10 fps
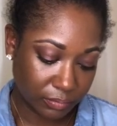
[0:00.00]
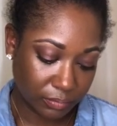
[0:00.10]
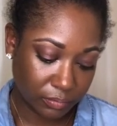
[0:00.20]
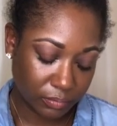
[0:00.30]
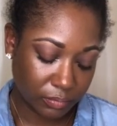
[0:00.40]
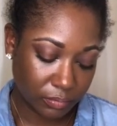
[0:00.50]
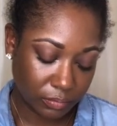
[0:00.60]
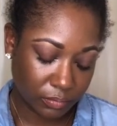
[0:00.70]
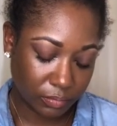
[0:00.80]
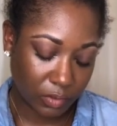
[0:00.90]

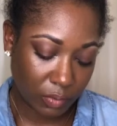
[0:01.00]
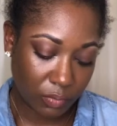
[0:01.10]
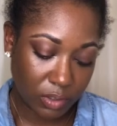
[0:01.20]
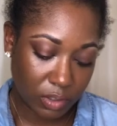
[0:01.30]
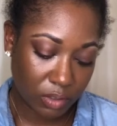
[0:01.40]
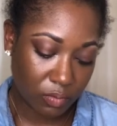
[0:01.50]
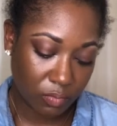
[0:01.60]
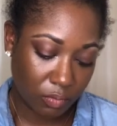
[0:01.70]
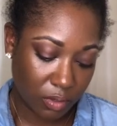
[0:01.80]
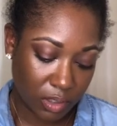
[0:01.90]
What do you
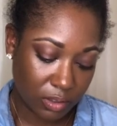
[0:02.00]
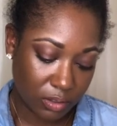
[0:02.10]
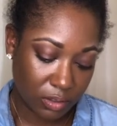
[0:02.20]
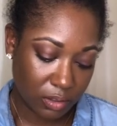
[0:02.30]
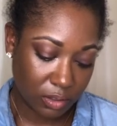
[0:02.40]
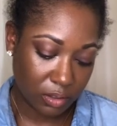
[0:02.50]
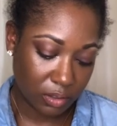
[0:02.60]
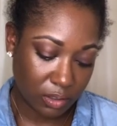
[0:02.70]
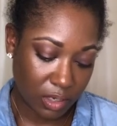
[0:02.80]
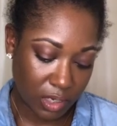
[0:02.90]
want
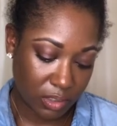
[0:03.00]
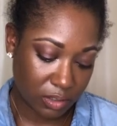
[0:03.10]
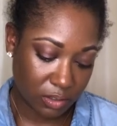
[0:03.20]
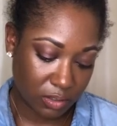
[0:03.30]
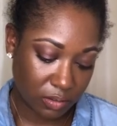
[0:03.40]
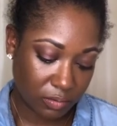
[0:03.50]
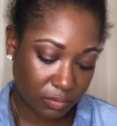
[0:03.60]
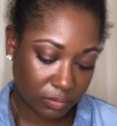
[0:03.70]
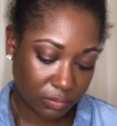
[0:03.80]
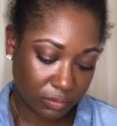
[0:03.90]
us to know?
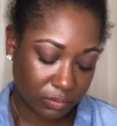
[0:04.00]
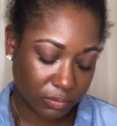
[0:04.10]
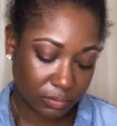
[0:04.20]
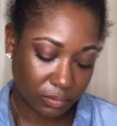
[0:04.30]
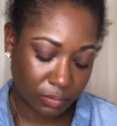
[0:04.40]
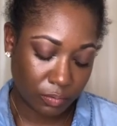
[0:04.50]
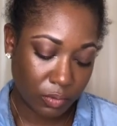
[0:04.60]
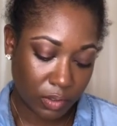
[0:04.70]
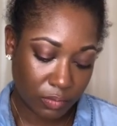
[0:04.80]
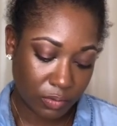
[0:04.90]
What
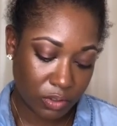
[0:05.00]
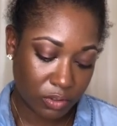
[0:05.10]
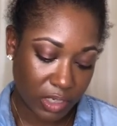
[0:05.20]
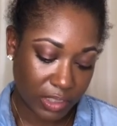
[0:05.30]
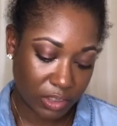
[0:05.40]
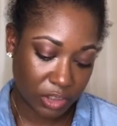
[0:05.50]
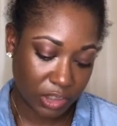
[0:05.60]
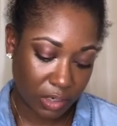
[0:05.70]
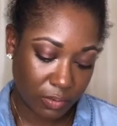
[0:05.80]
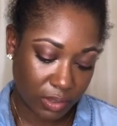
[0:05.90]
would you like to
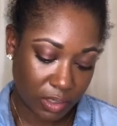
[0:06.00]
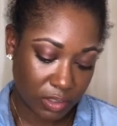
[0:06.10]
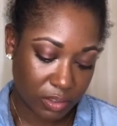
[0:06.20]
share with us?